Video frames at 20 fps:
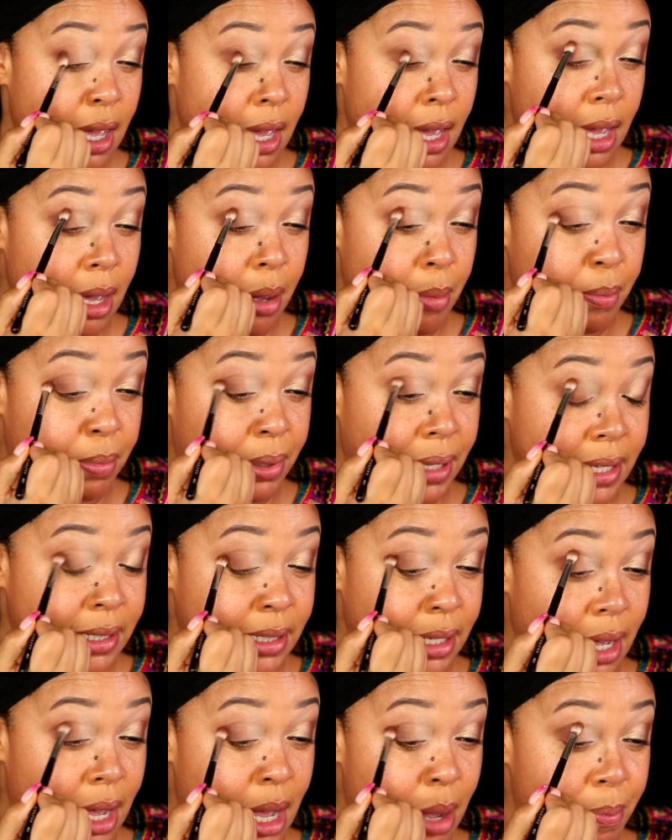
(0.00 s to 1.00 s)
And blend
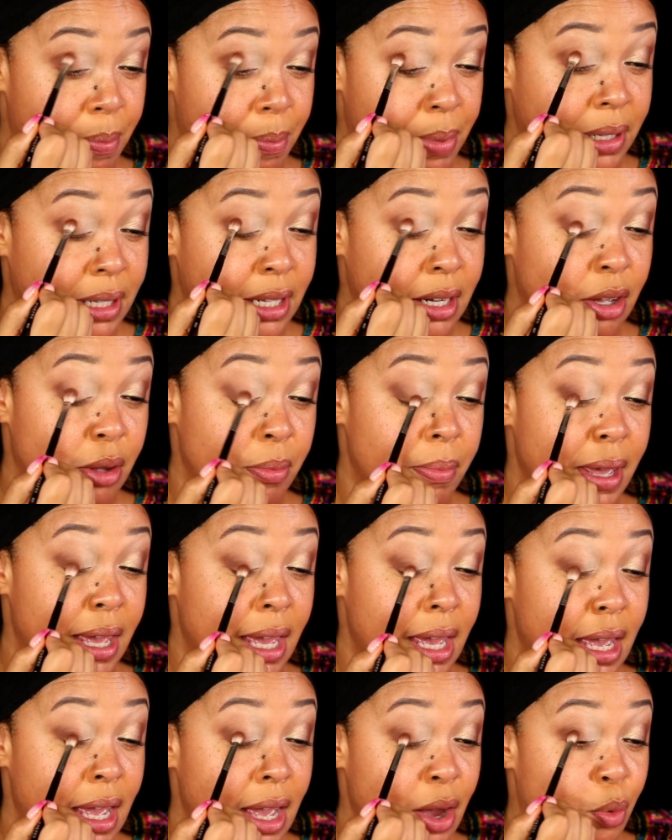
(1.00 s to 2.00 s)
it up a little
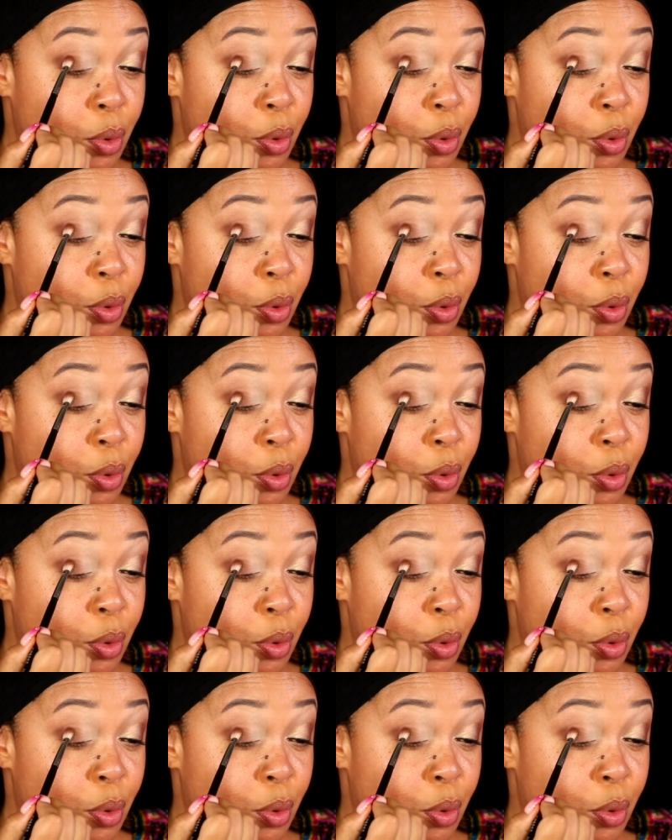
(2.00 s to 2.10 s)
bit.